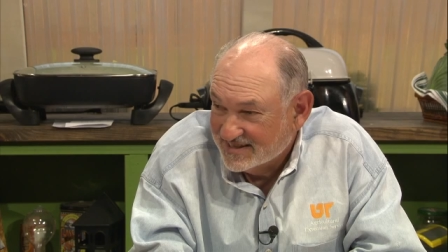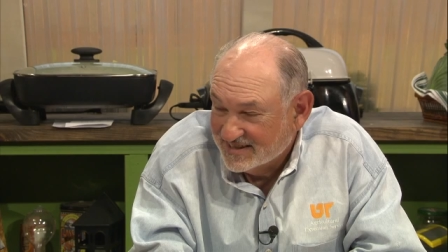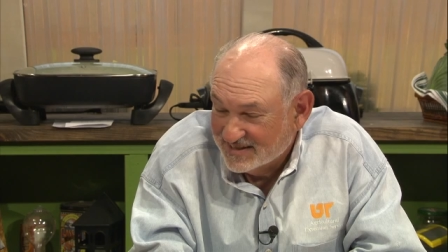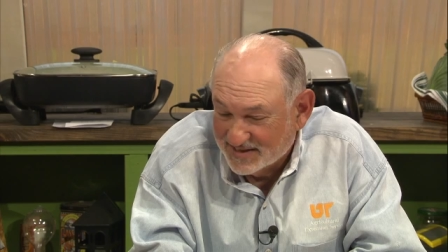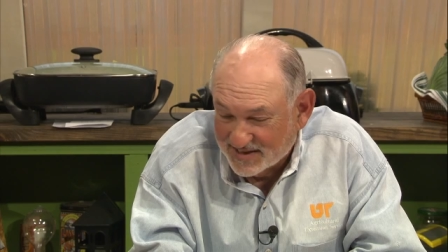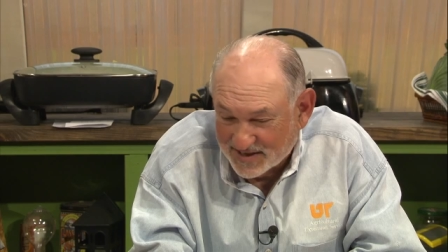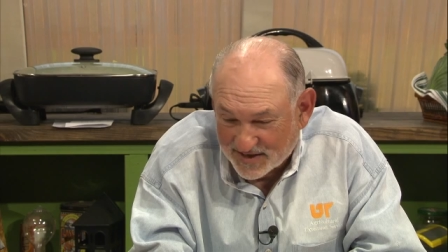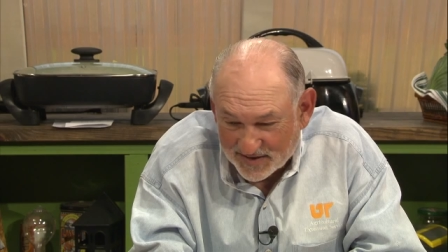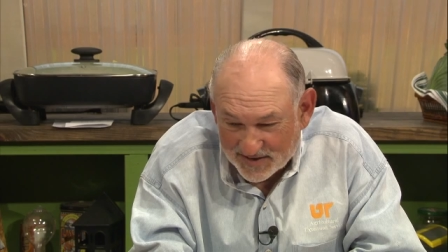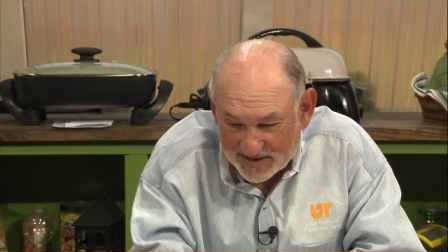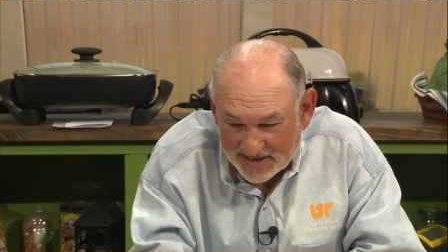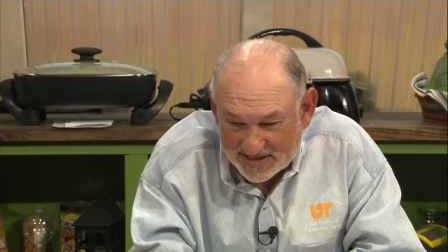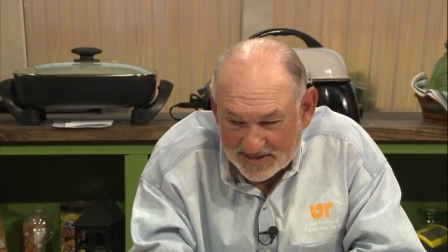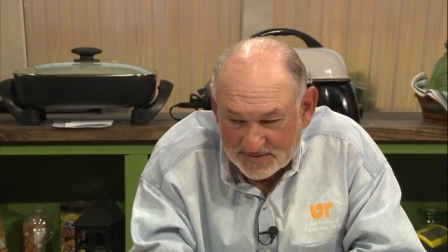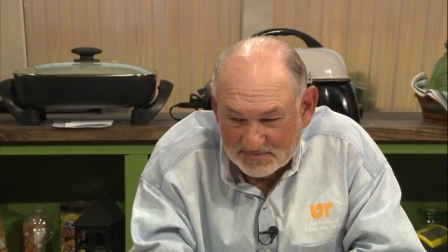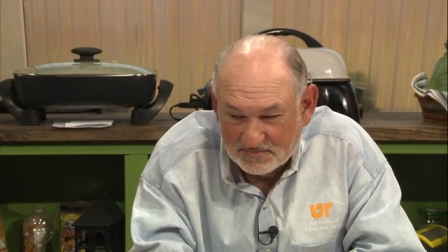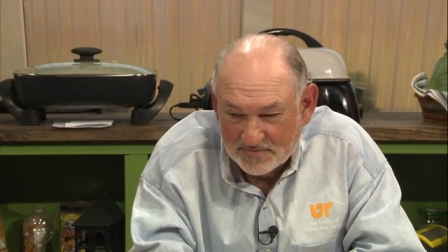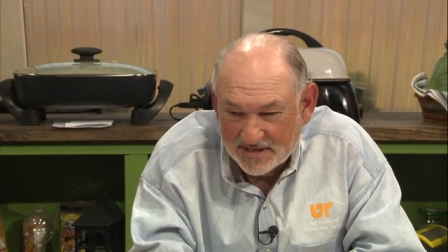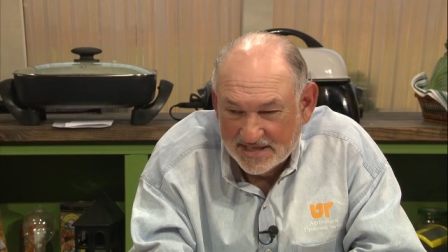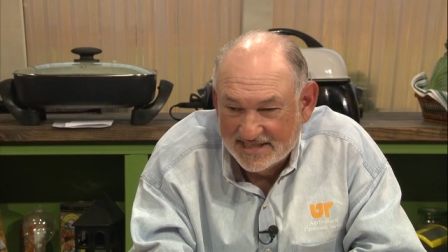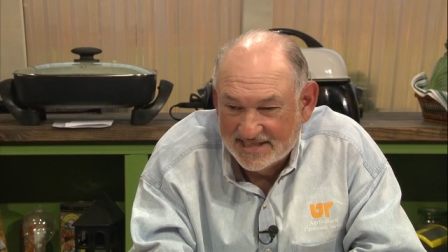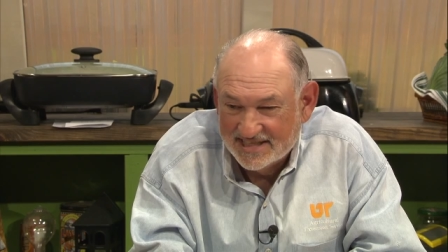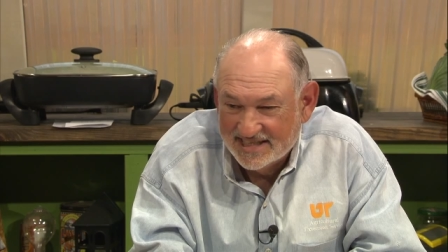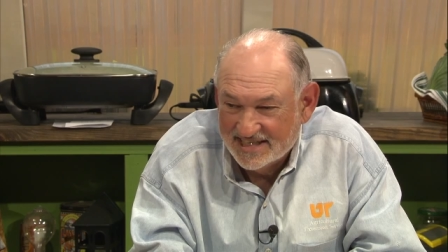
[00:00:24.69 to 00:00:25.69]
there is
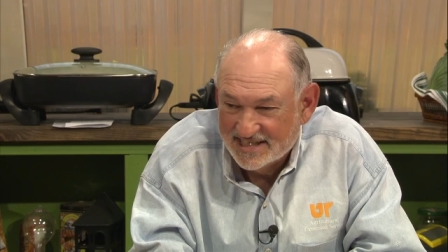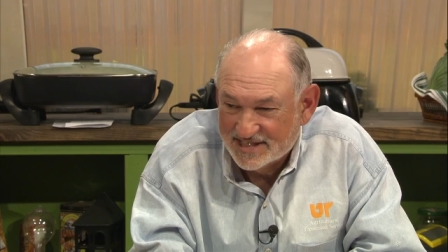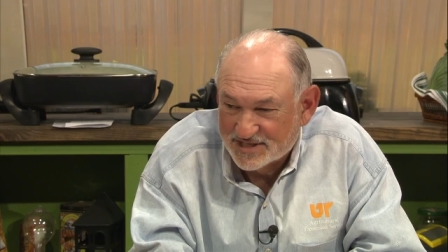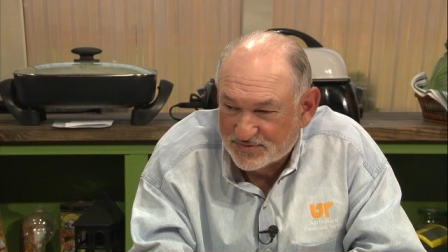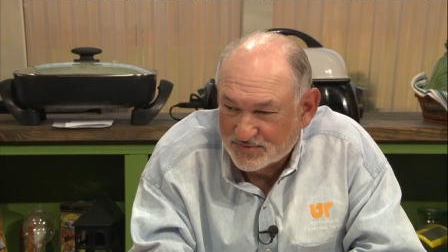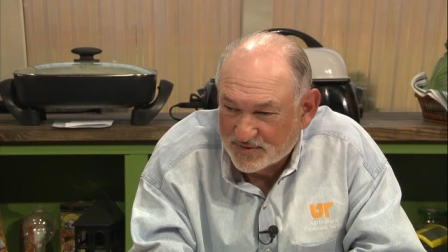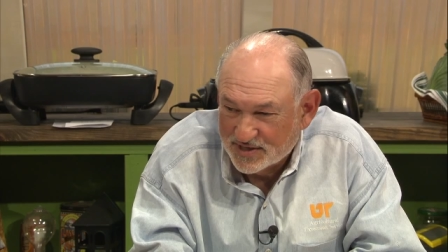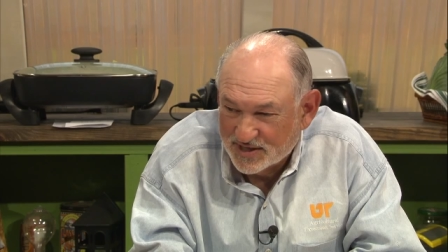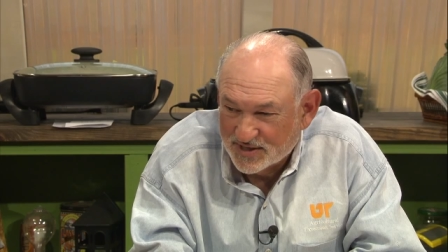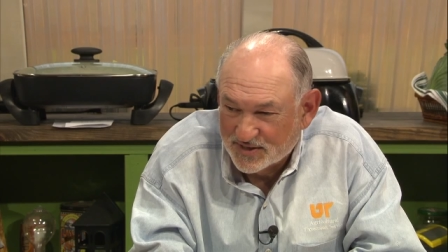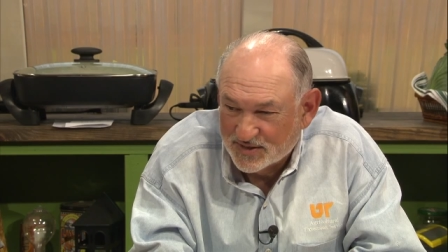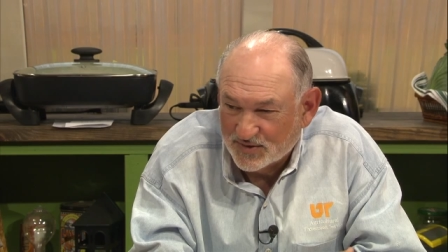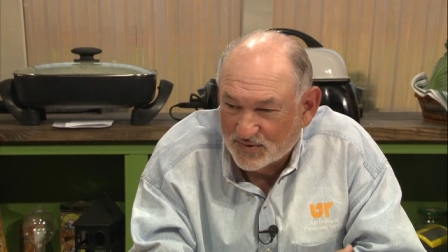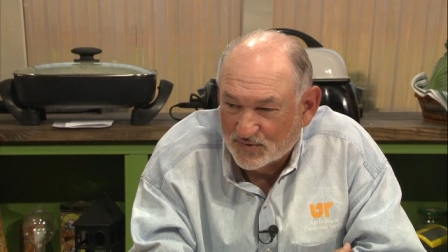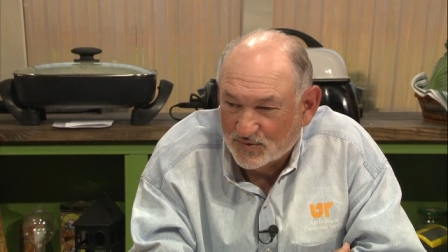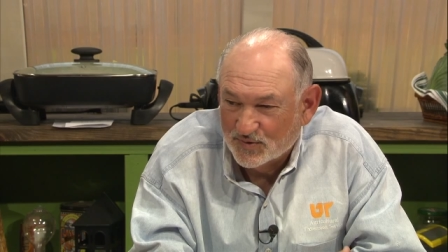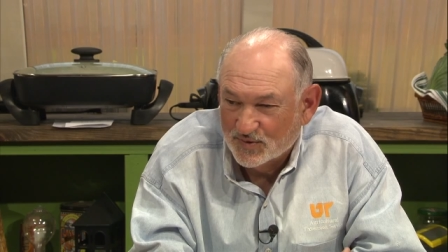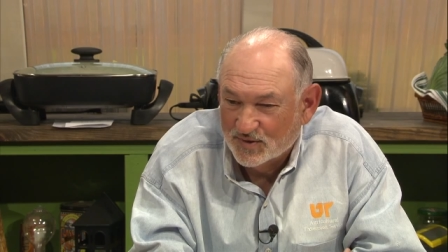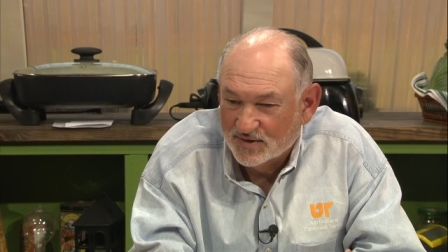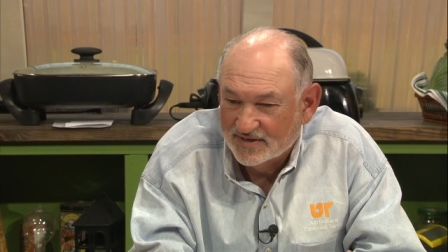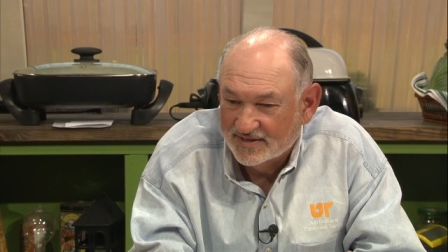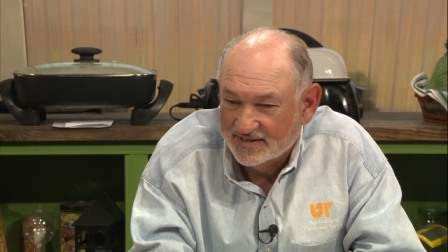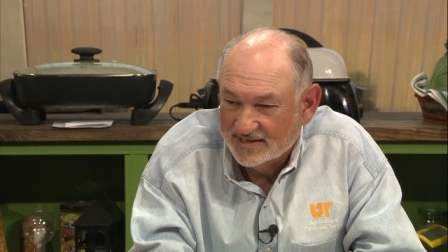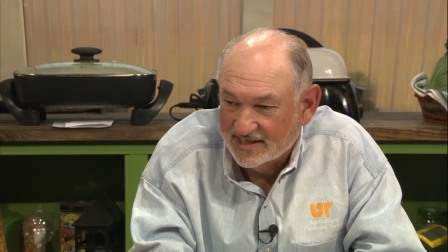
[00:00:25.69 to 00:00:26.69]
BT sweet
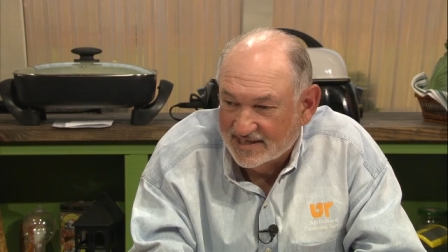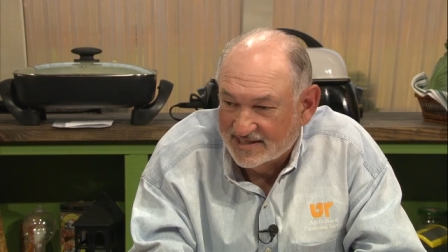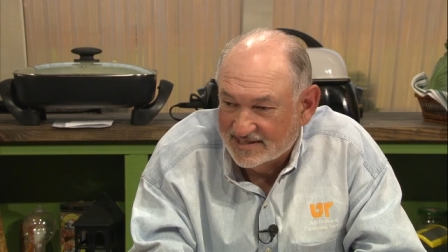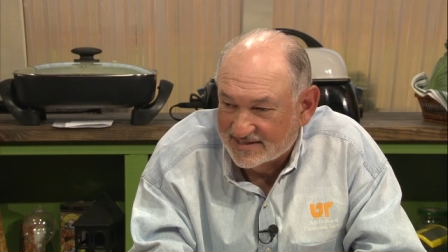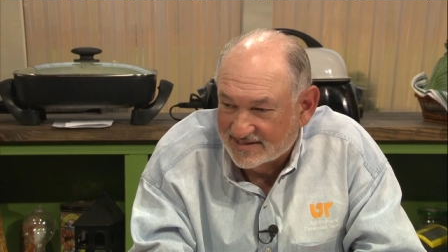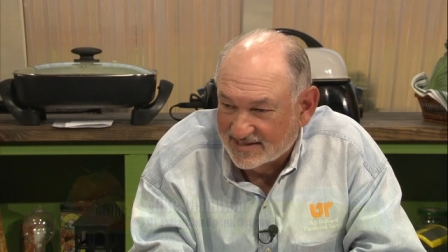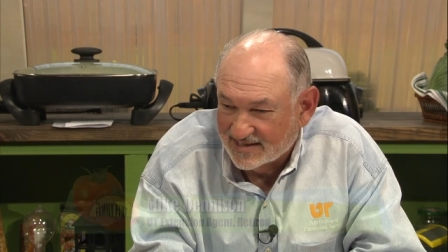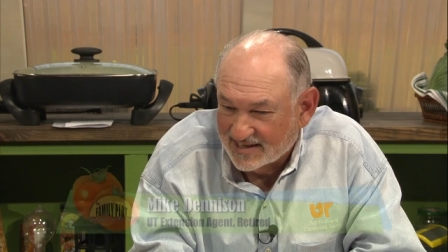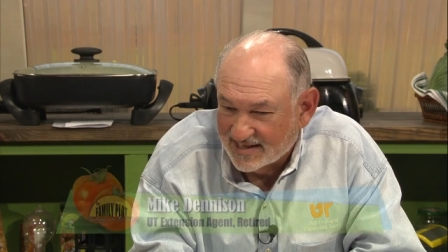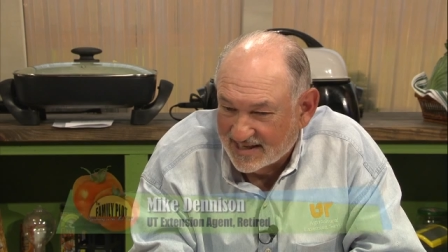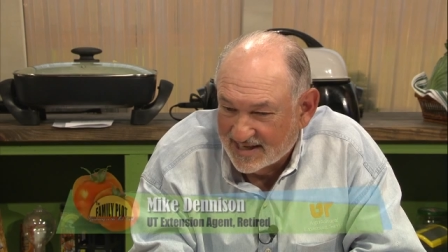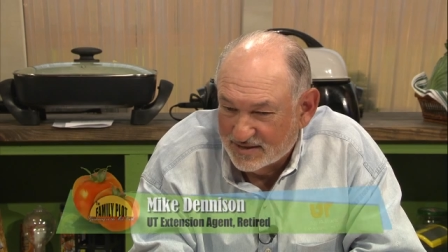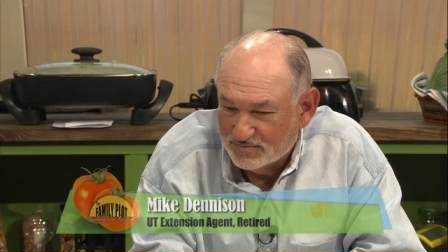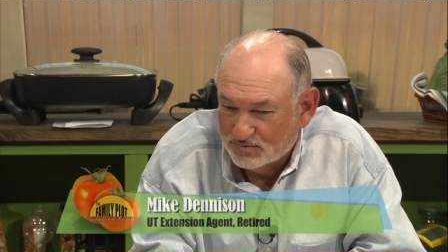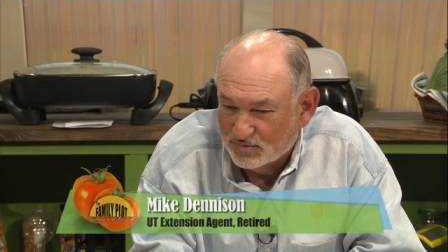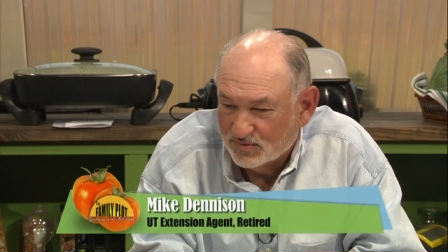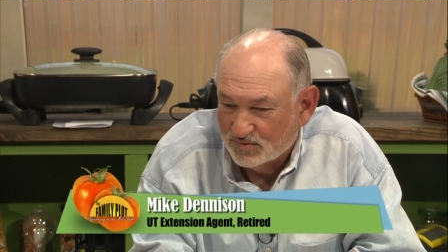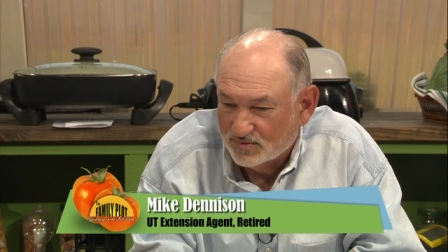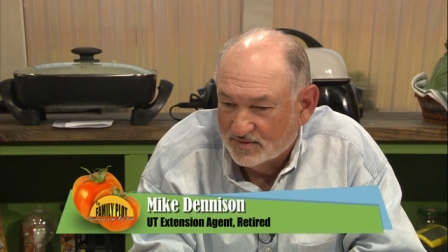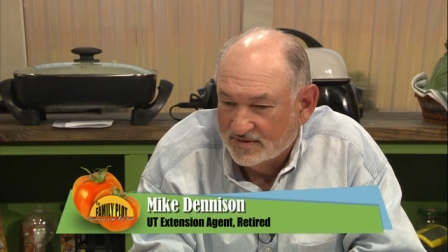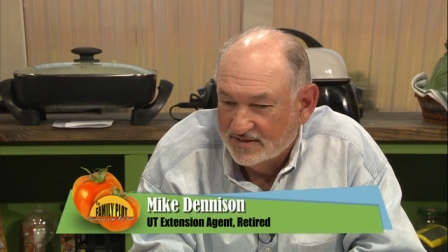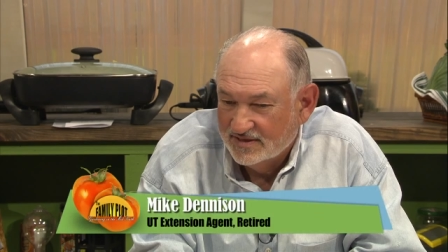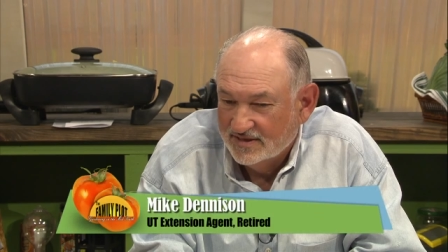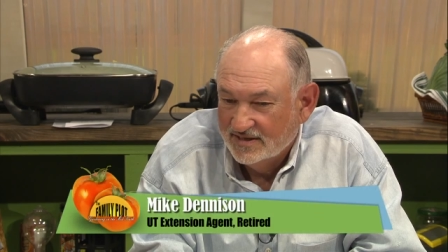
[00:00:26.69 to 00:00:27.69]
corn that is
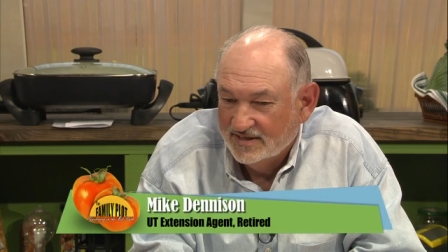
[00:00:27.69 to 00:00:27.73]
labeled